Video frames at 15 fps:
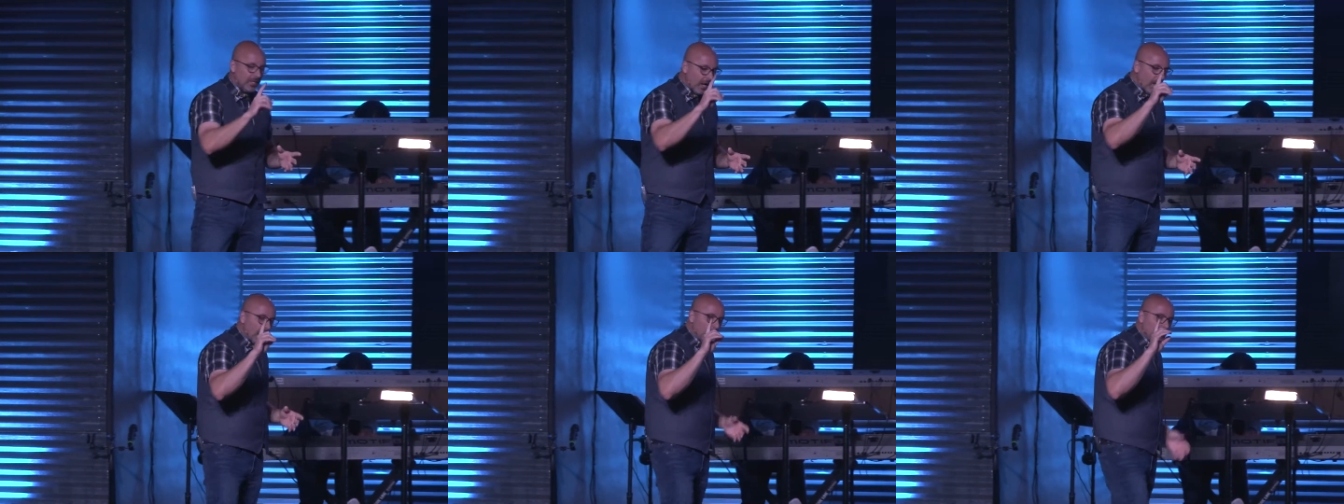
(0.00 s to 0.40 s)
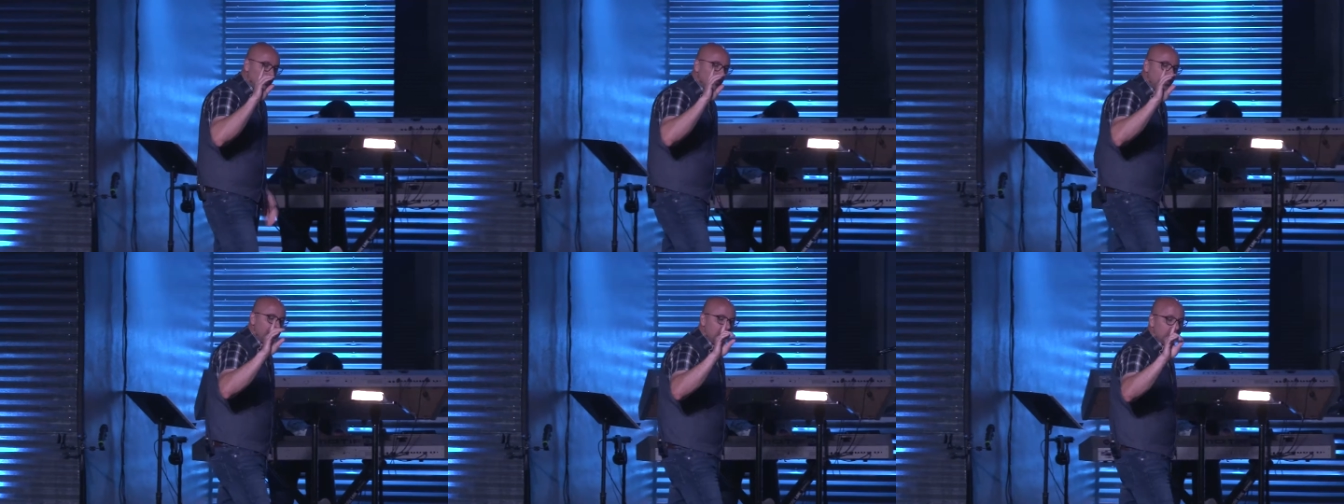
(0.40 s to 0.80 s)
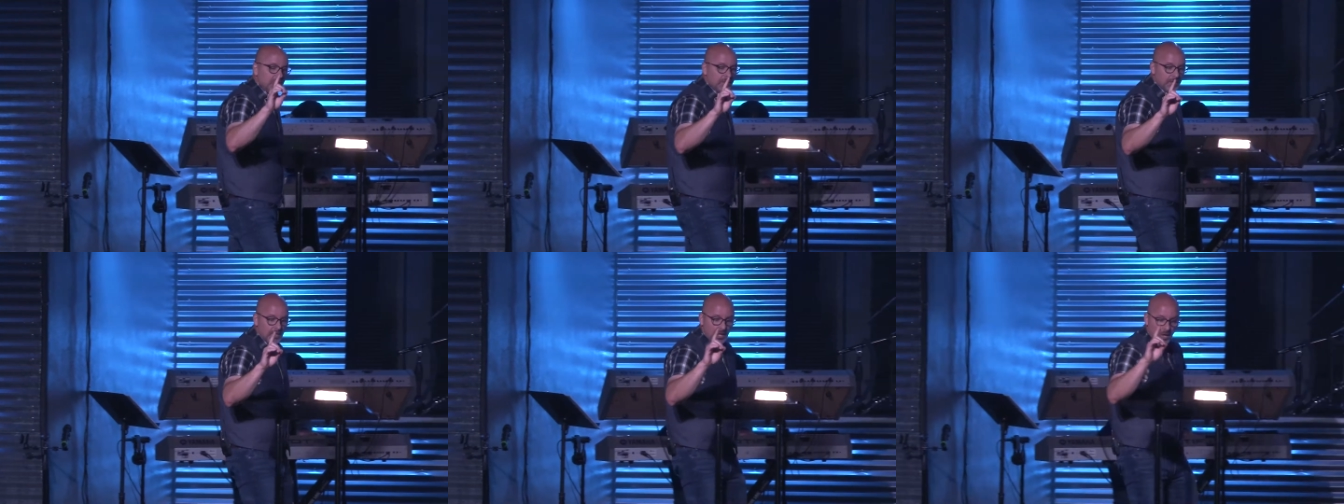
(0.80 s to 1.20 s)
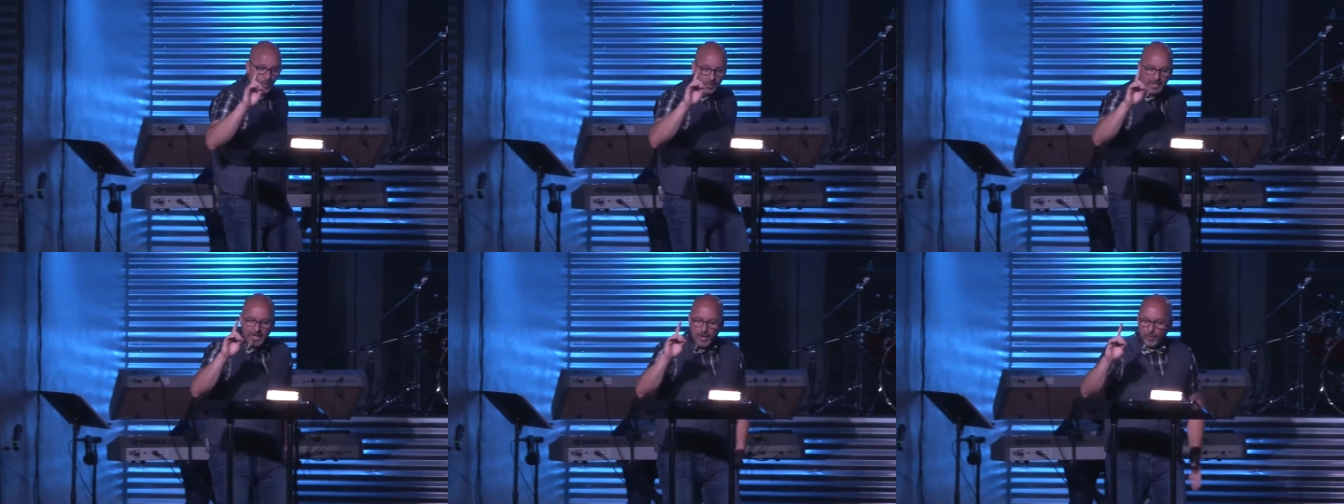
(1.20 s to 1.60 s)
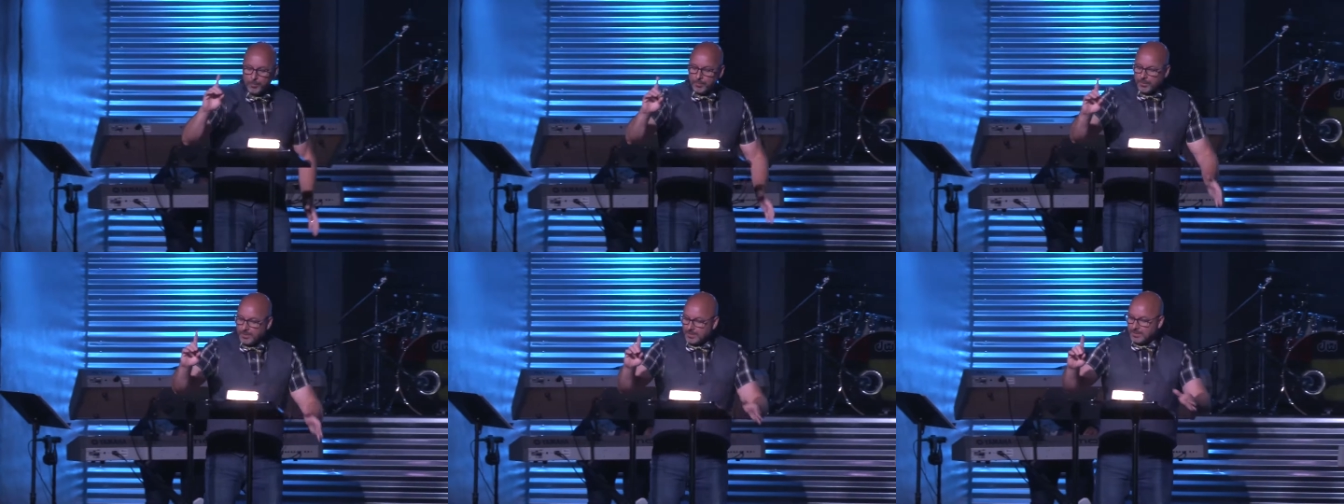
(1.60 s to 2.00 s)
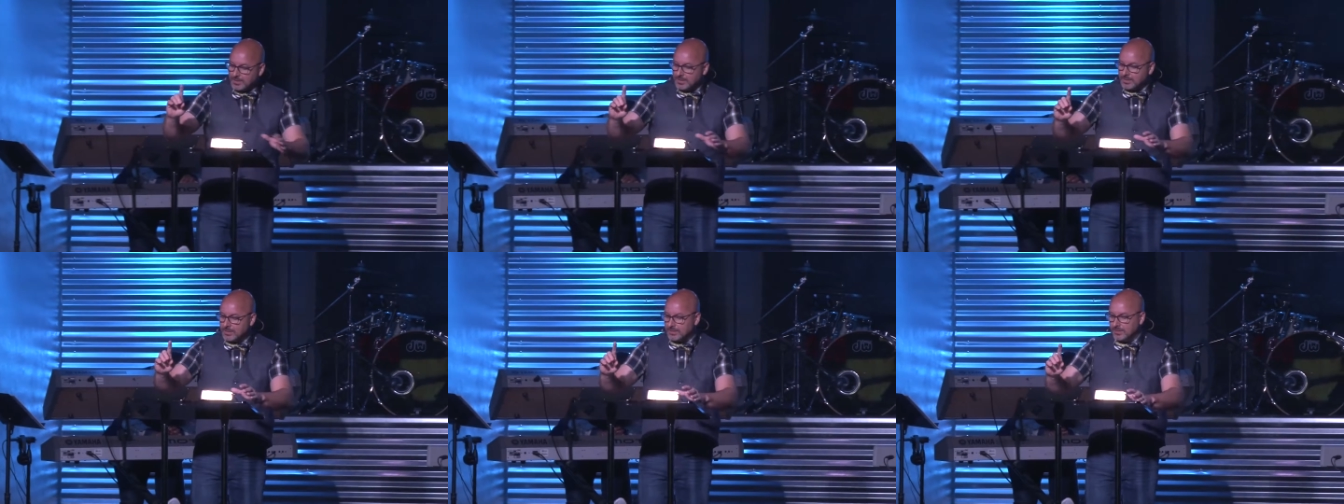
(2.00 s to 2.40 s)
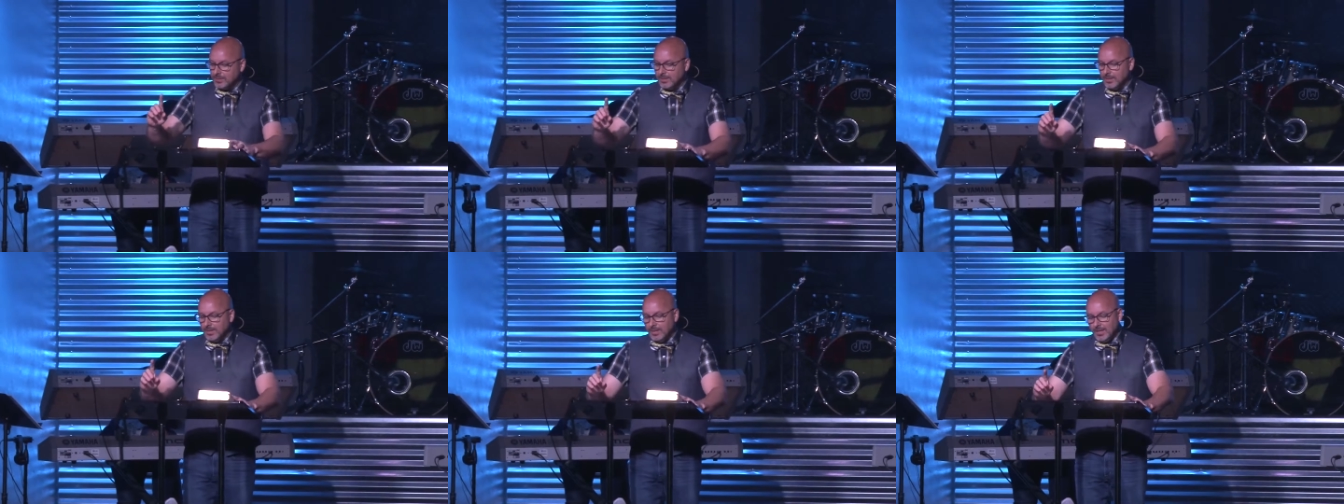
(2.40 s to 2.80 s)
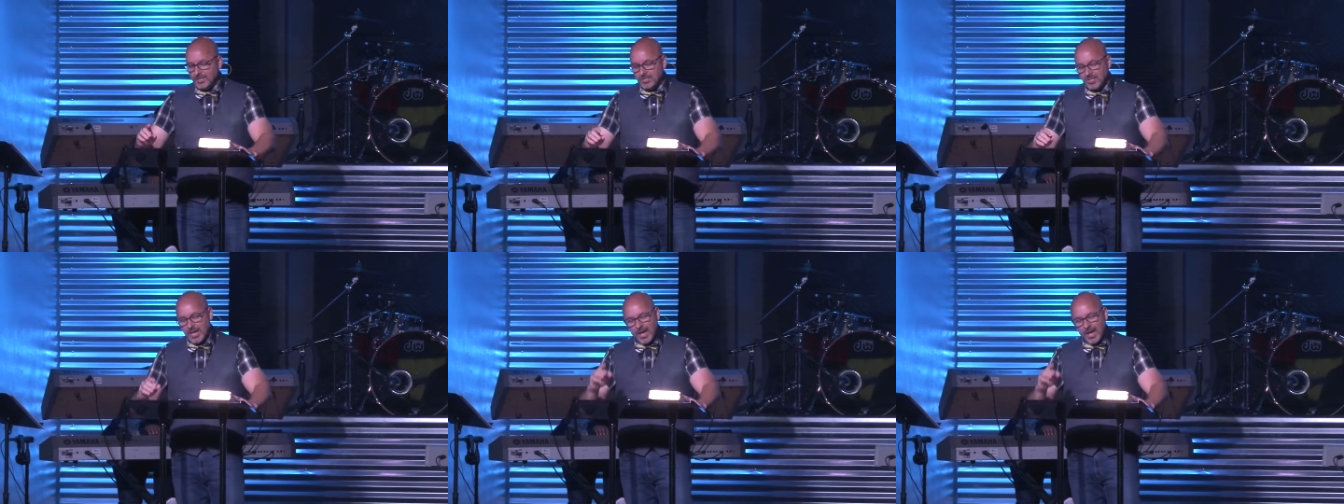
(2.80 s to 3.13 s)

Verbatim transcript: I, I want to read to you what a helper is it's an